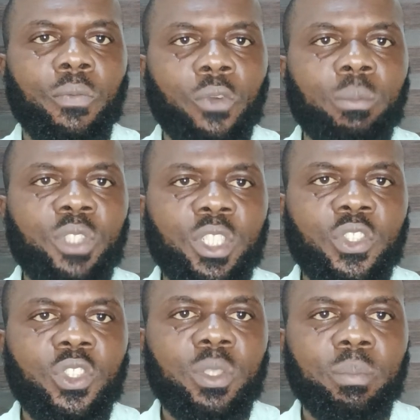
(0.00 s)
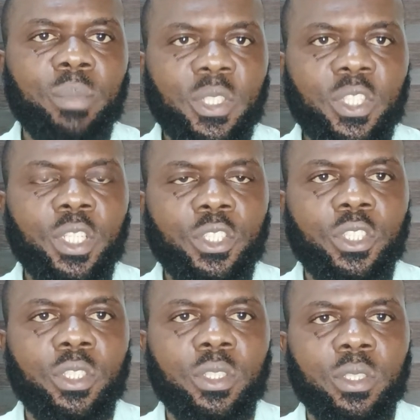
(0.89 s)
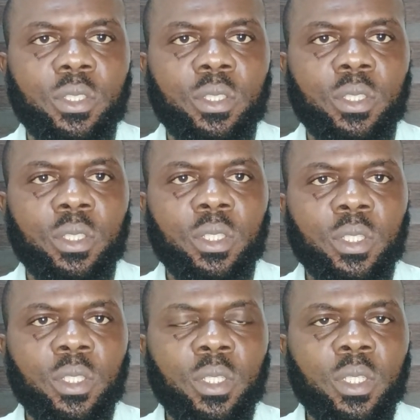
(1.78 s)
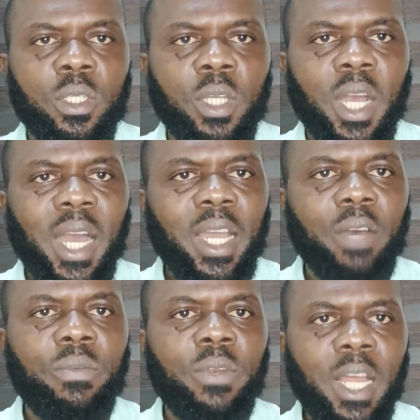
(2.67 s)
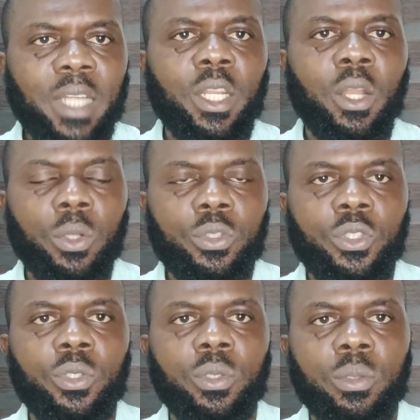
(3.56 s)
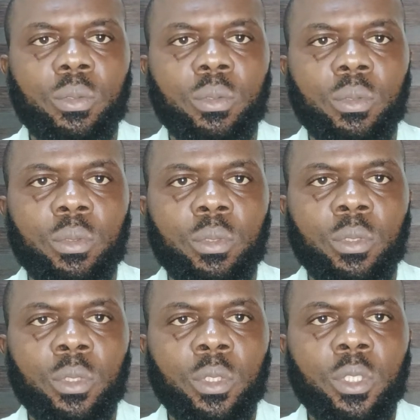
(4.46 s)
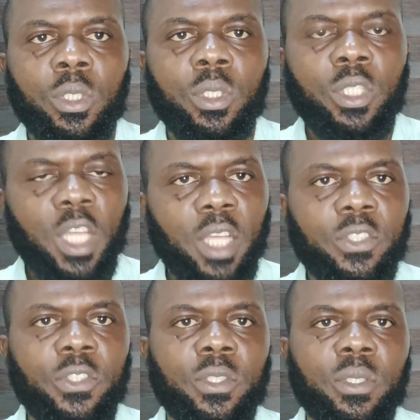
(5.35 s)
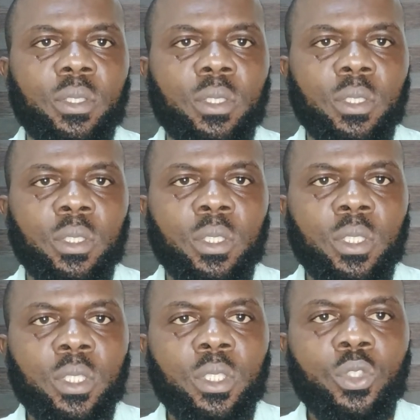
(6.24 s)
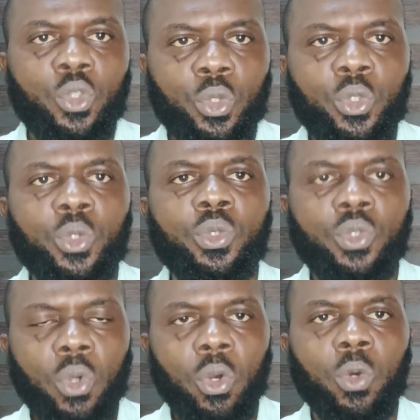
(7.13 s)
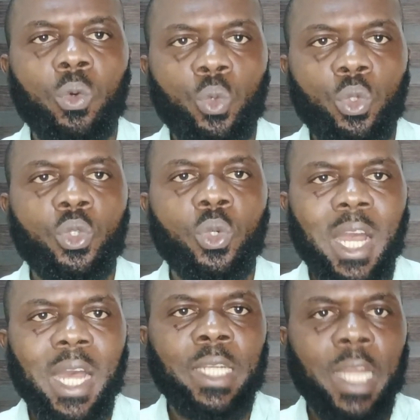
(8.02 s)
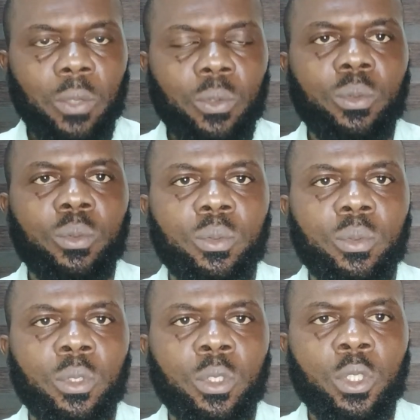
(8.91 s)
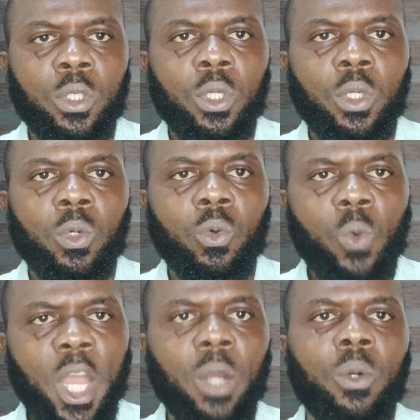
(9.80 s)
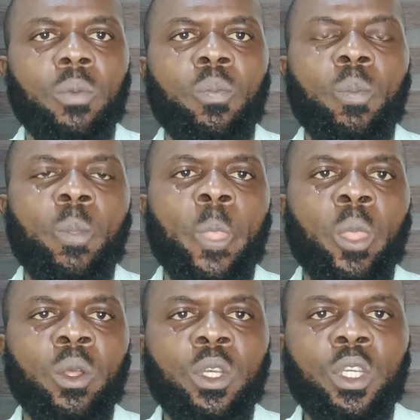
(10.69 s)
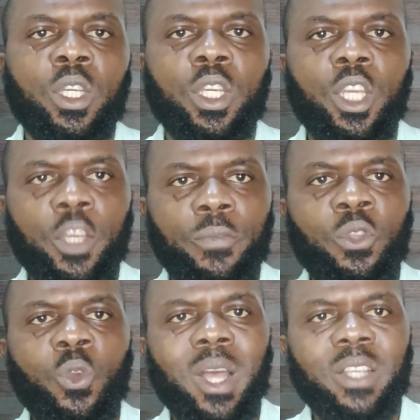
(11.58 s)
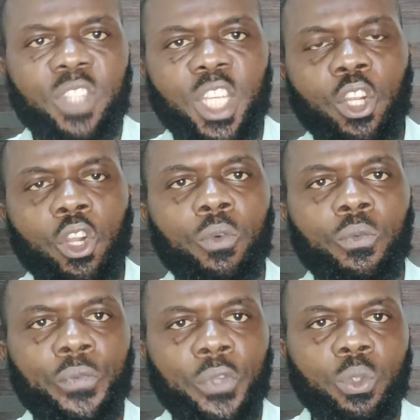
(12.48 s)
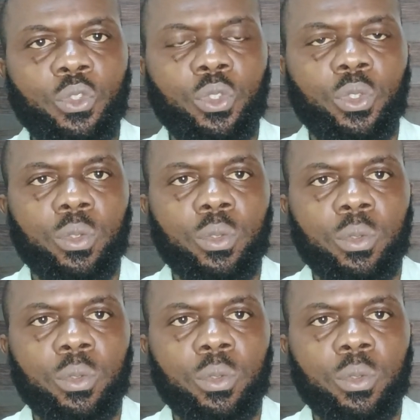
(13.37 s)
from this message? I have learned a lot. Yes. Do you know who you are now? Well, if you are still confused,